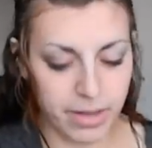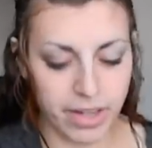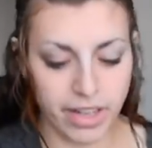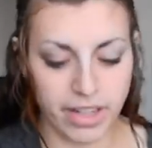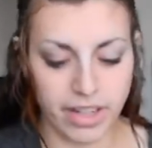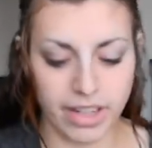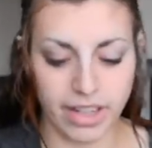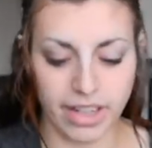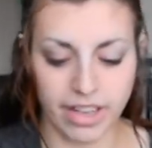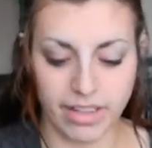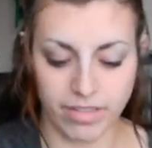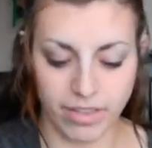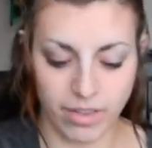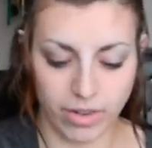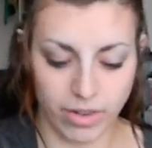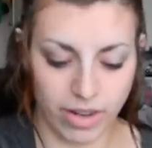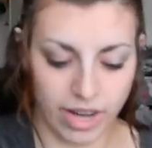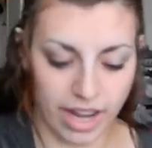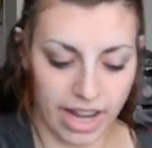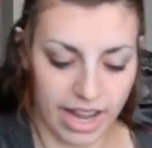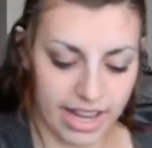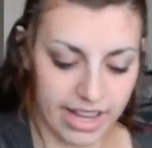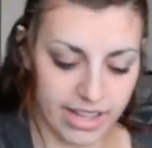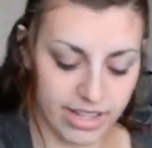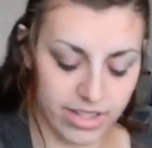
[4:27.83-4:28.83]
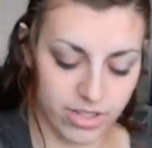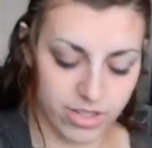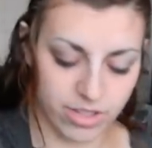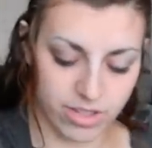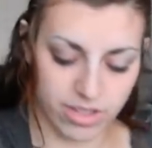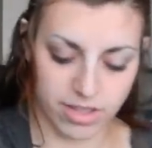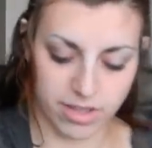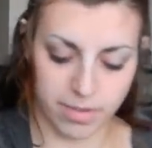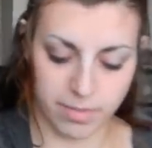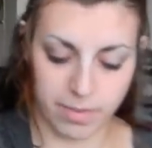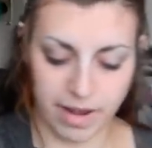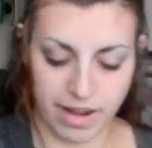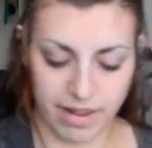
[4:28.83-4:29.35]
gonna give you guys
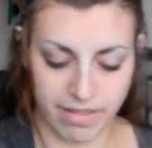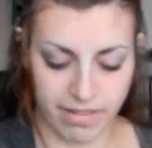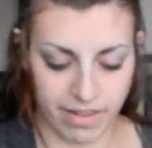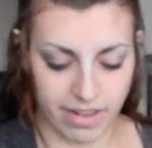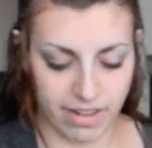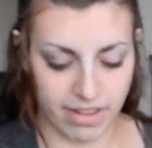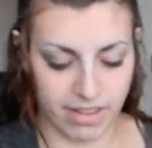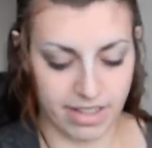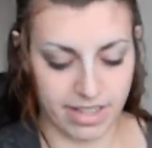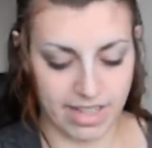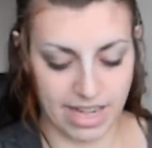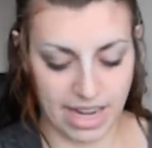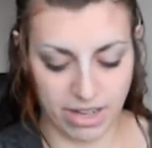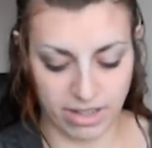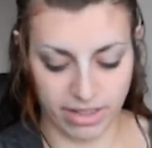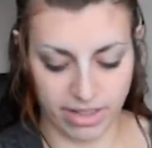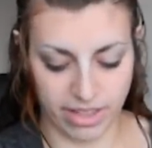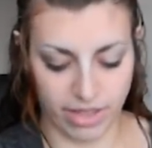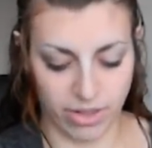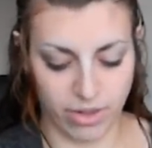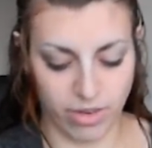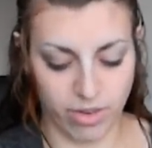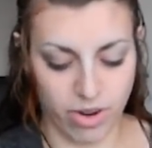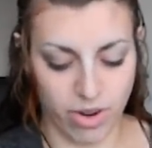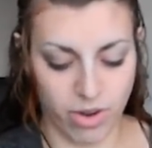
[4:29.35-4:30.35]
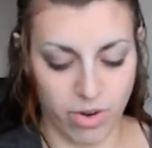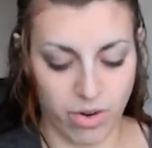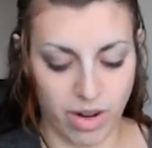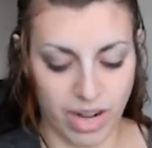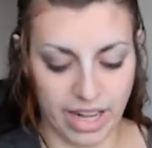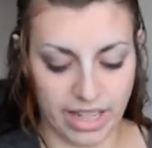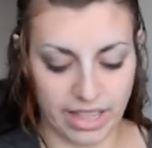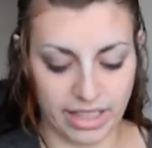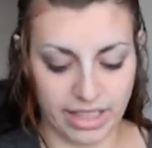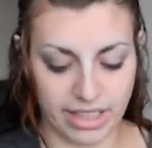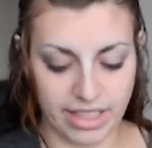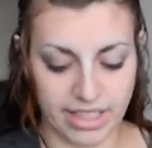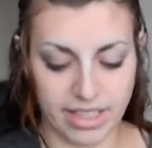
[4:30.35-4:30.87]
just the benefit of the doubt that you know
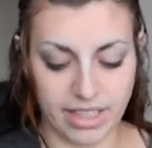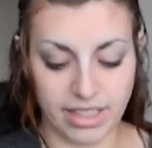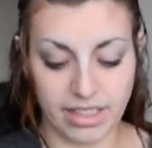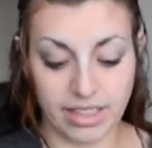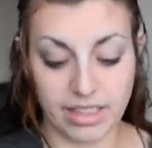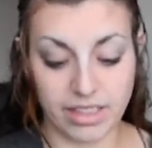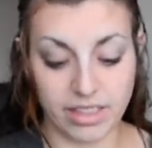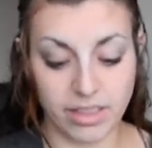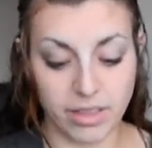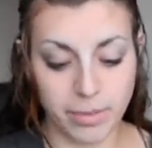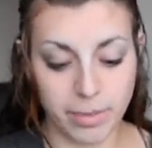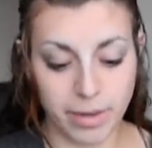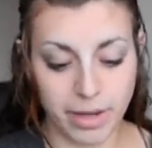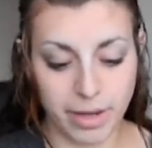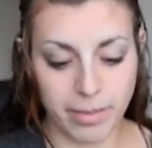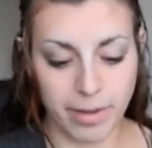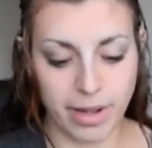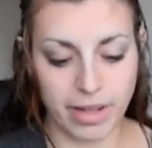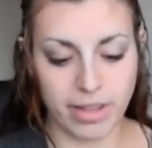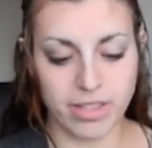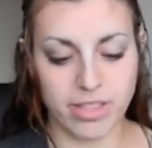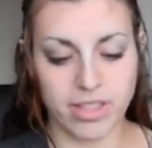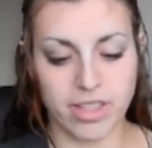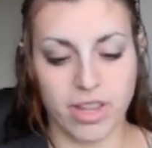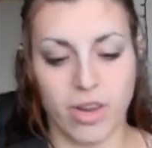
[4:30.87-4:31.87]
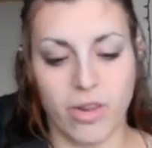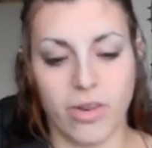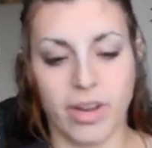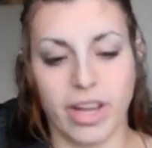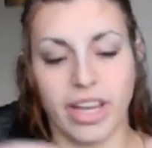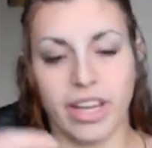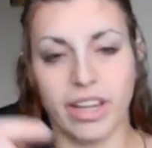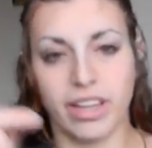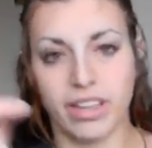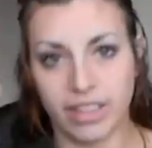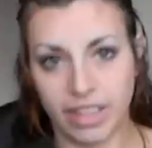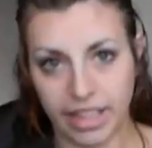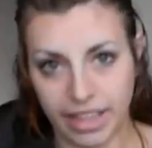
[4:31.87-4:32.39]
at least a little bit about
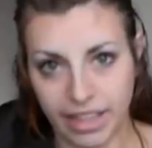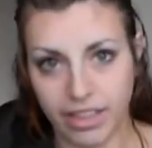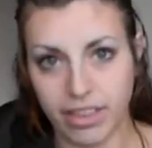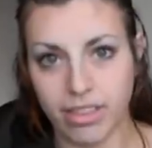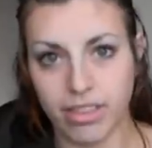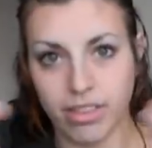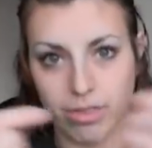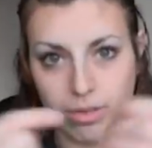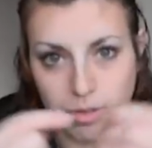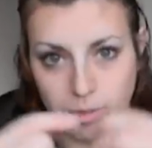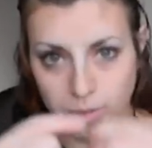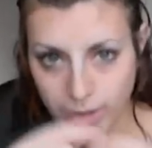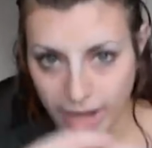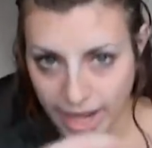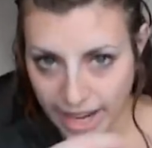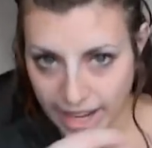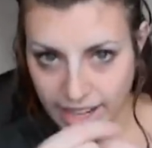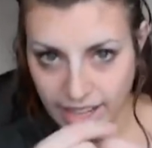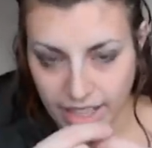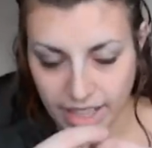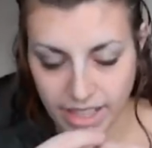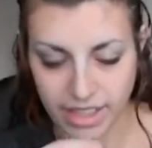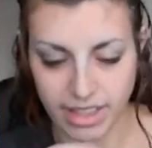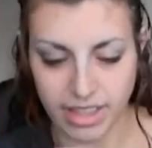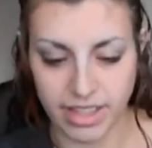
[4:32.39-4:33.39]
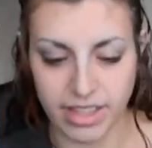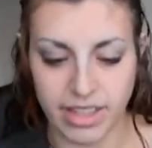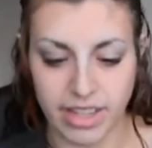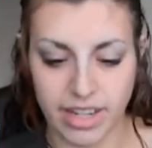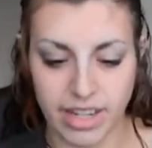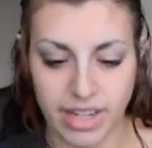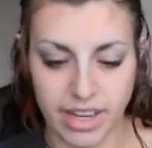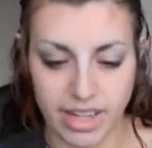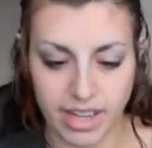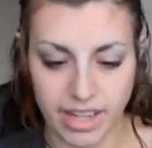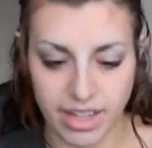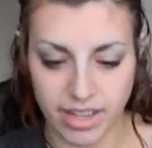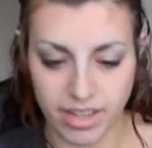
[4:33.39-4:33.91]
sewing, like threading the
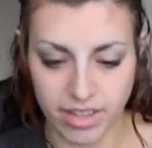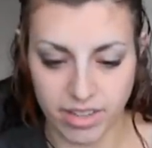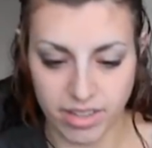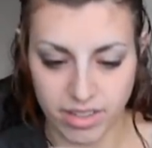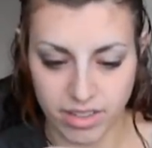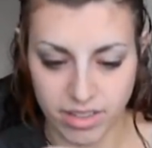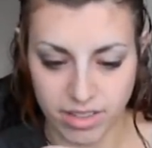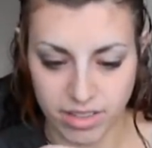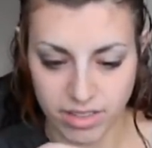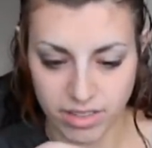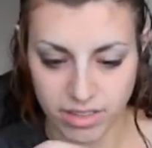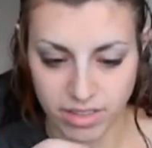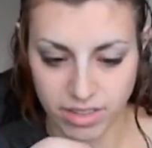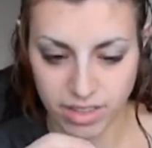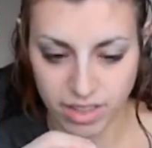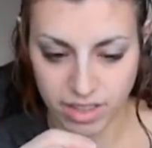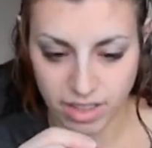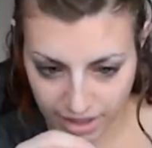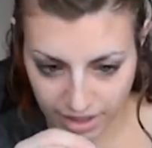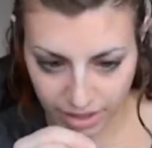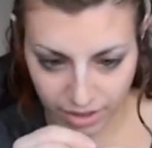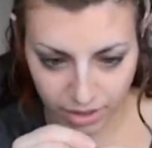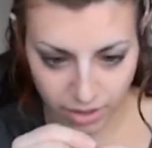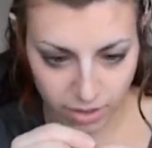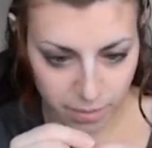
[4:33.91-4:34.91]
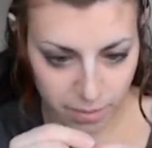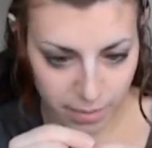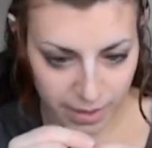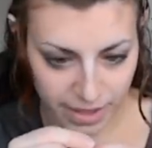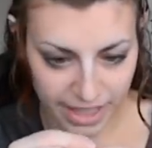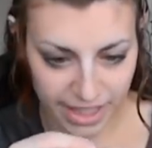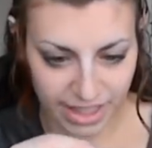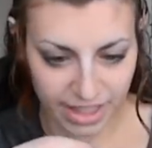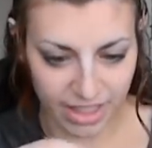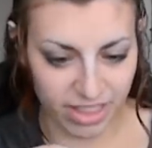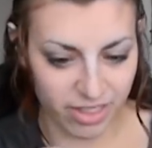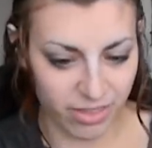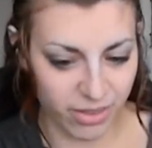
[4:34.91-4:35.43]
needle, looping
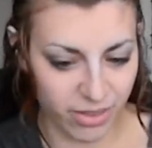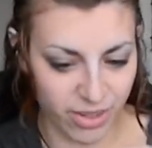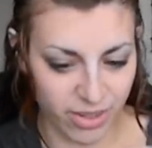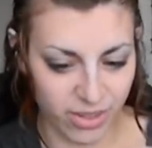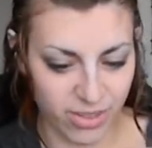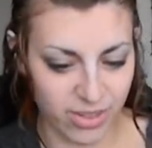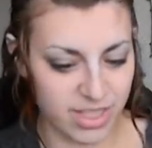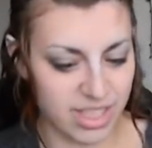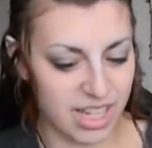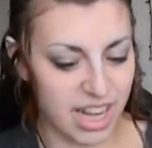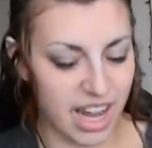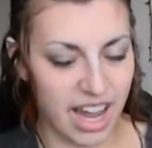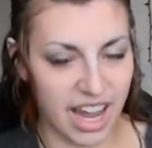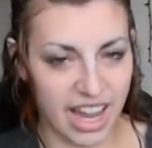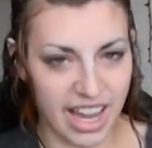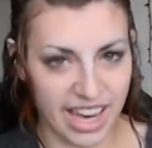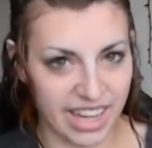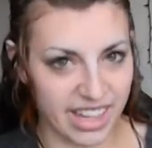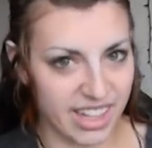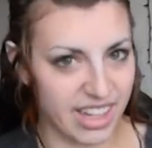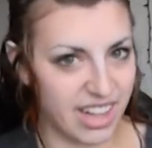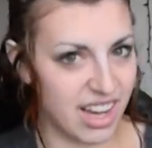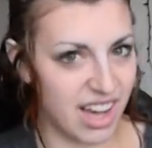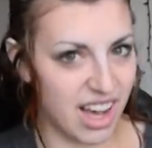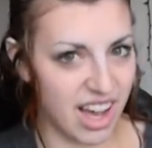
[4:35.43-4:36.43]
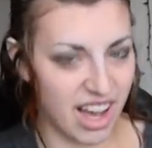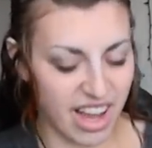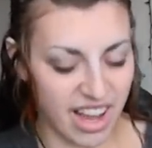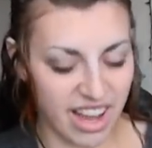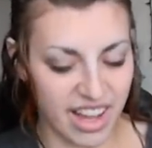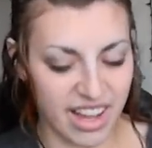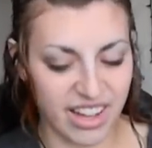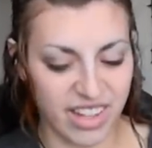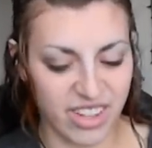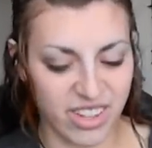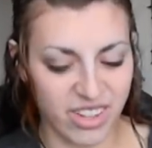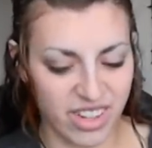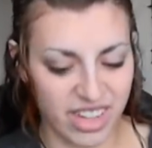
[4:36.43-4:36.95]
it through and tying a
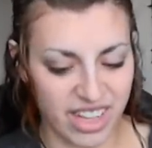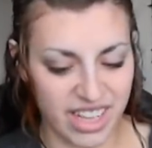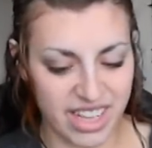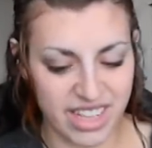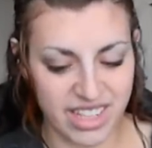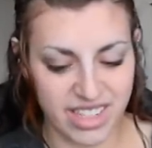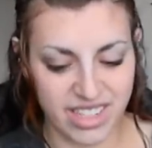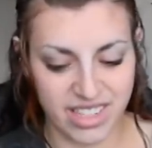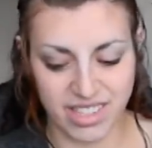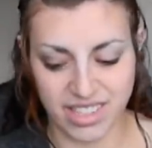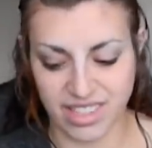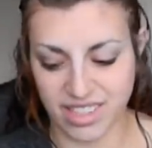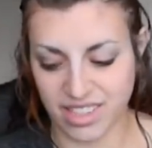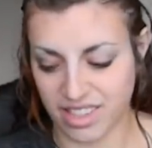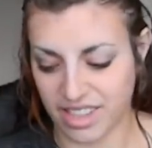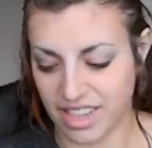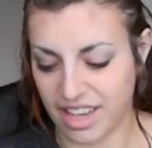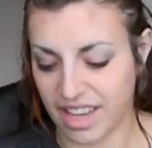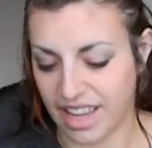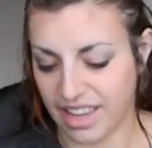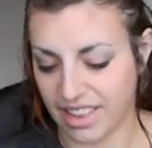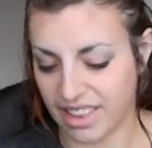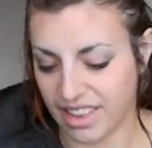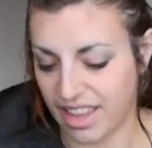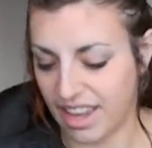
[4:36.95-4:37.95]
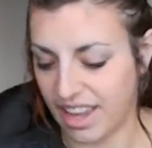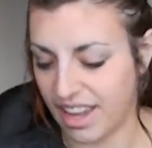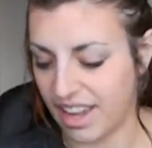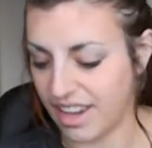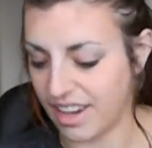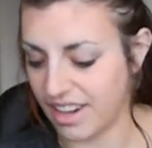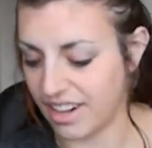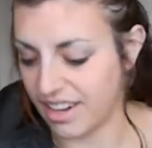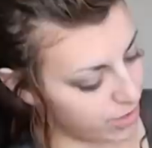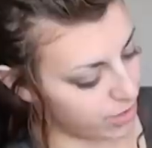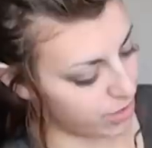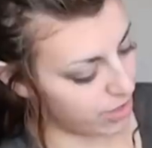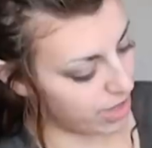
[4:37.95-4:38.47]
knot. You guys get
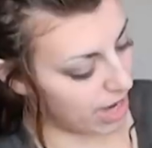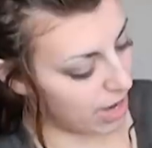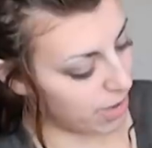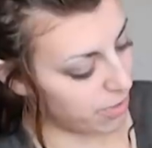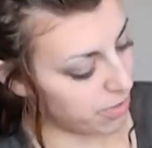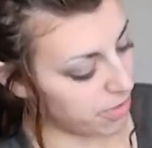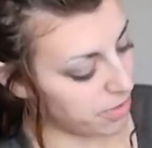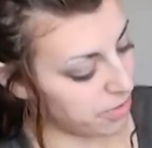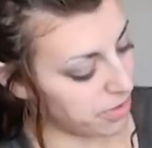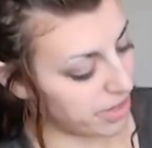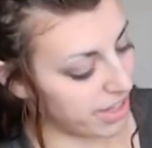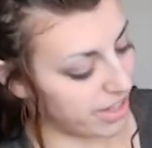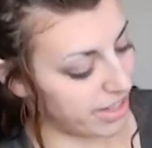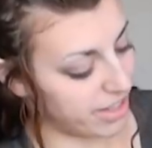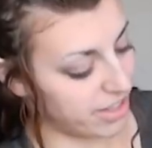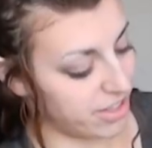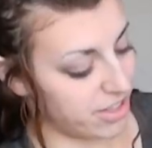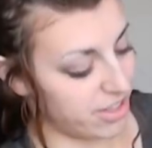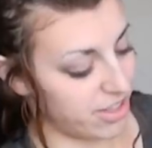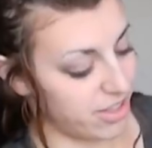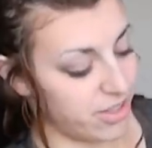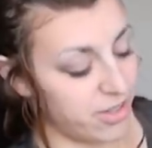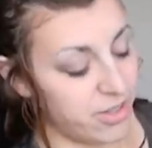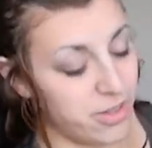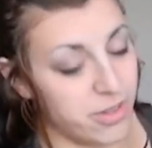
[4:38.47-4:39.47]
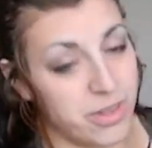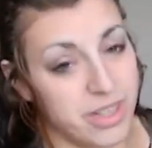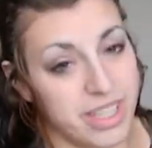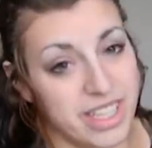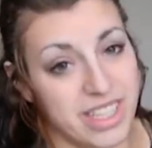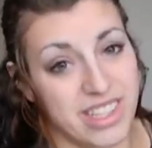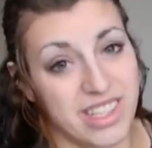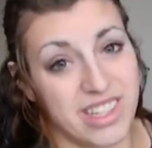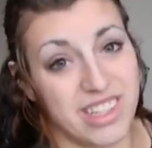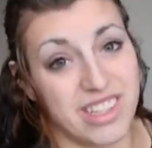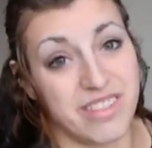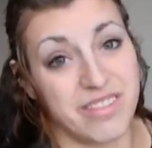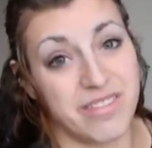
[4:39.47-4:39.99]
that. So now what we're gonna do is
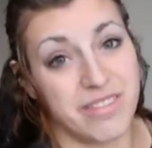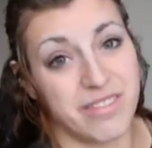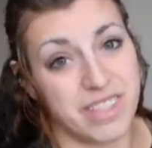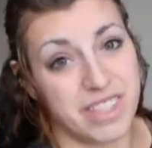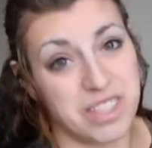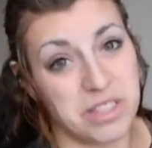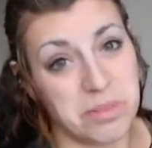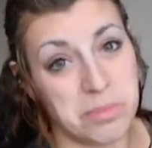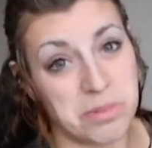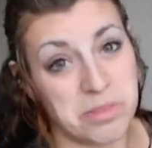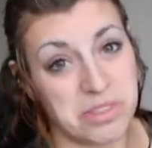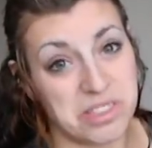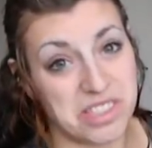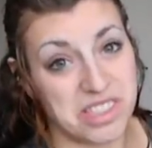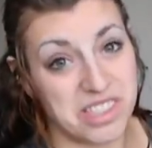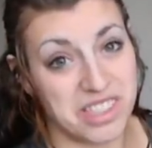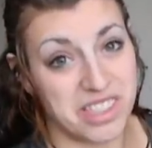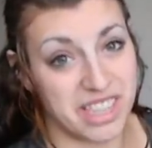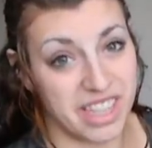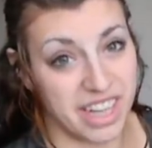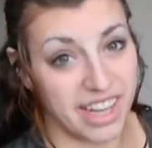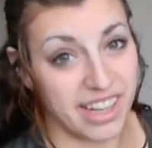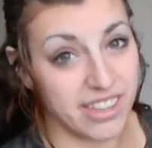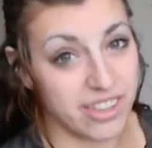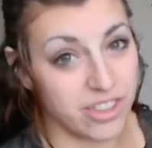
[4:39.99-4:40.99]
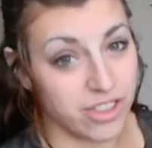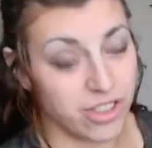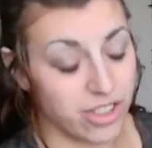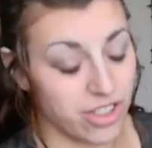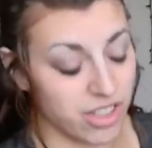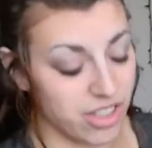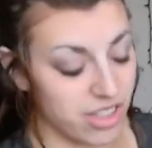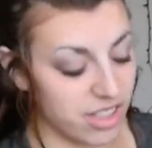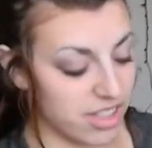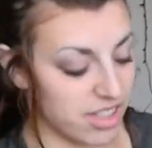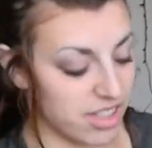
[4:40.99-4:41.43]
an invisible stitch,